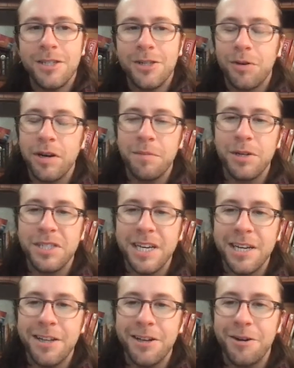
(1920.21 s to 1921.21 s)
story in
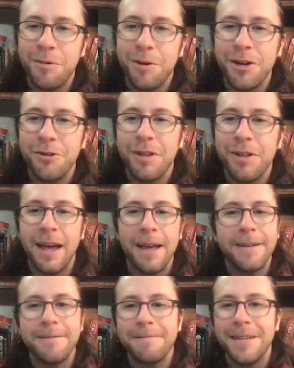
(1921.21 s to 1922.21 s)
particular where you were
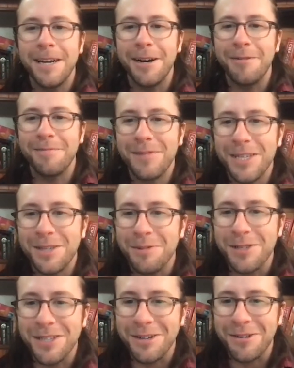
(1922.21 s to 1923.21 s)
like, this was
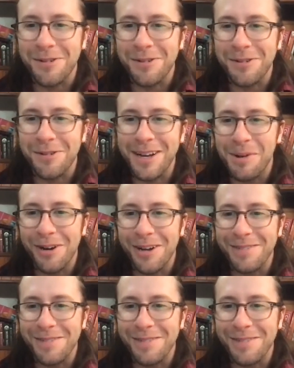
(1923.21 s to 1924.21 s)
the greatest
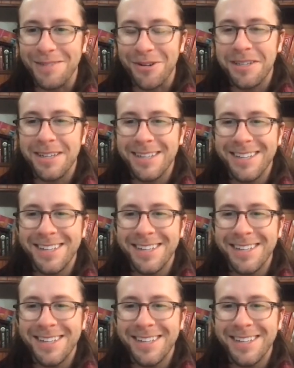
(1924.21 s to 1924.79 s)
boat I've sold?